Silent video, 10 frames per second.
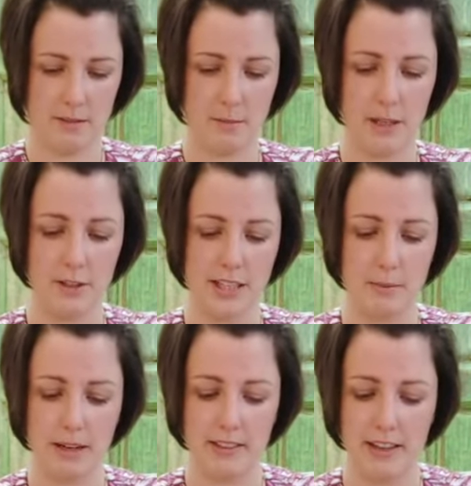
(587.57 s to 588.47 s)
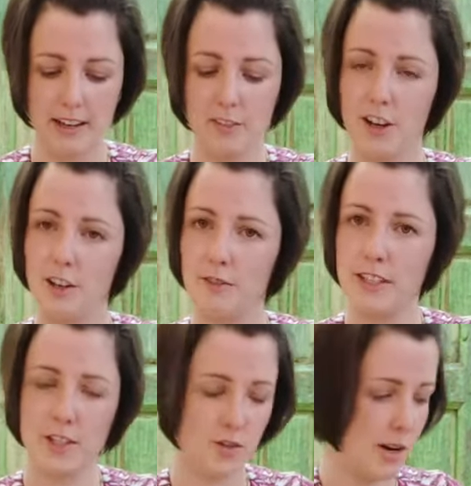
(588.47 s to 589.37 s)
my little template there, but a lovely
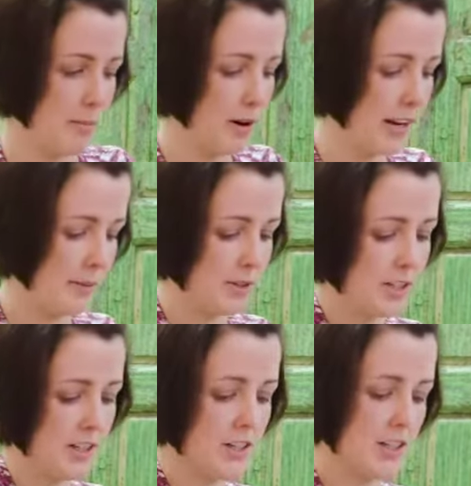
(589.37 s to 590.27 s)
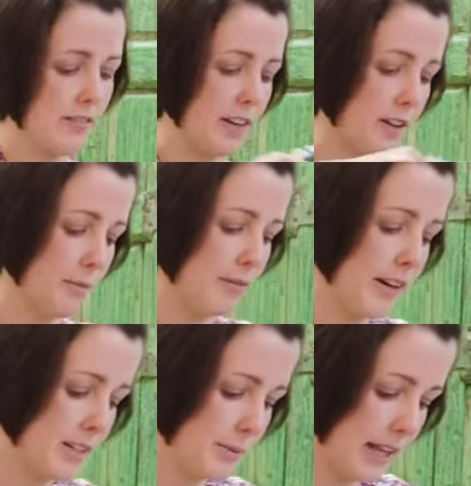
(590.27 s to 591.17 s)
straight pocket, I'm just going to give it another
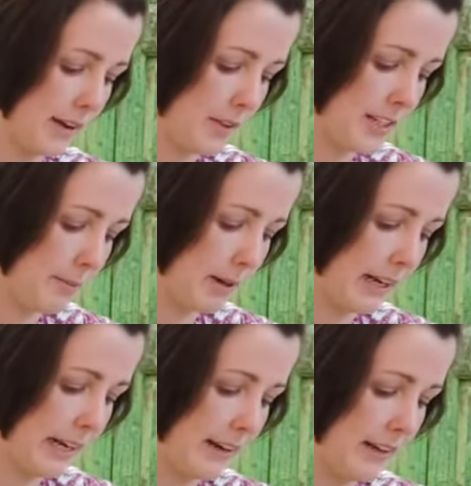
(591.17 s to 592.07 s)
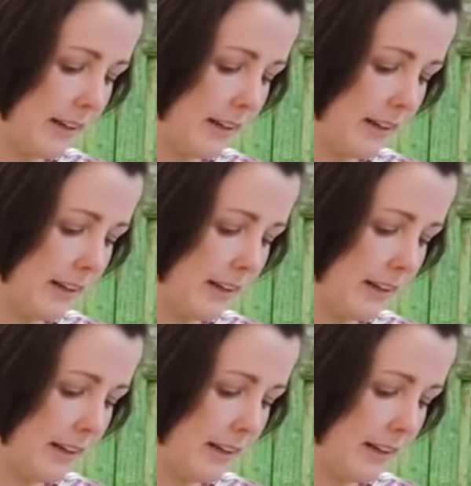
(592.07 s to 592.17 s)
press without the template in.